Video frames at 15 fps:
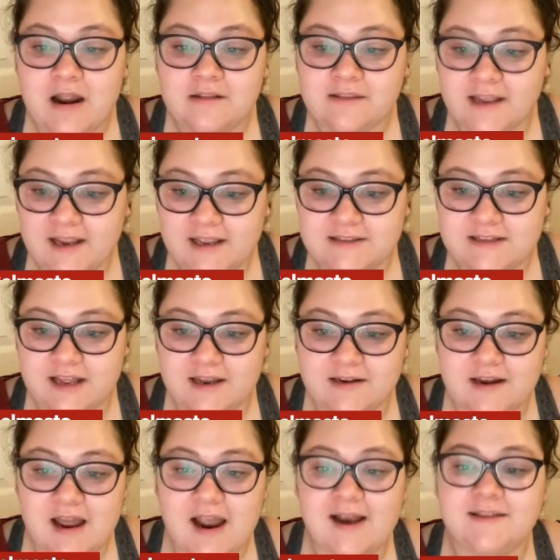like I
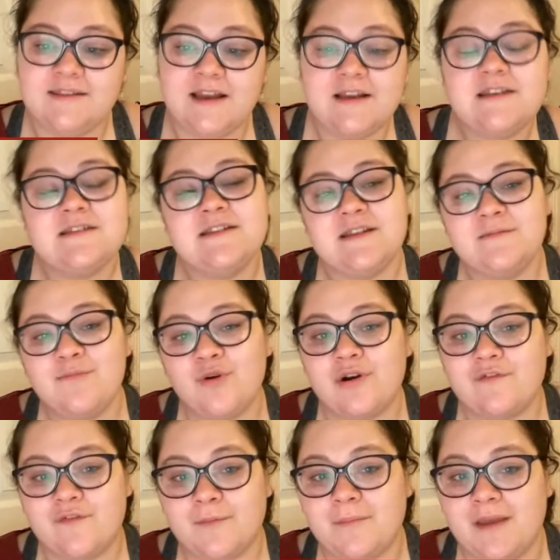said, I'd like to see
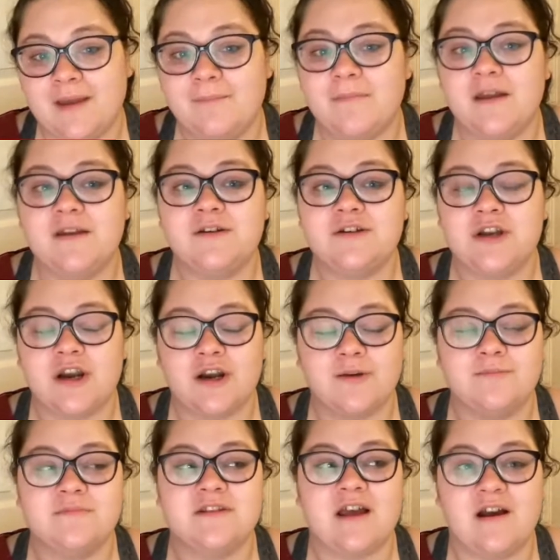more from him in
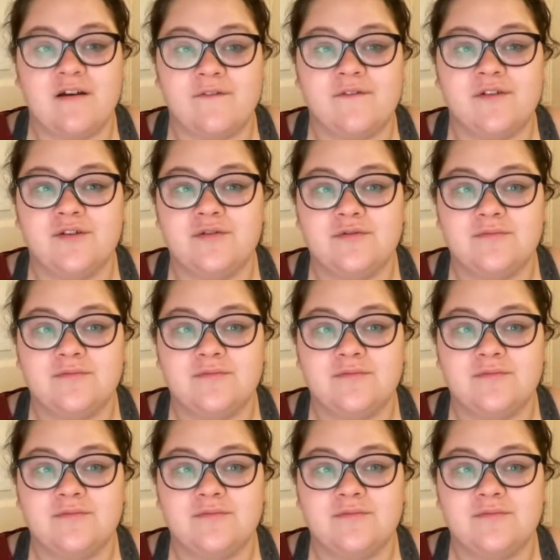terms of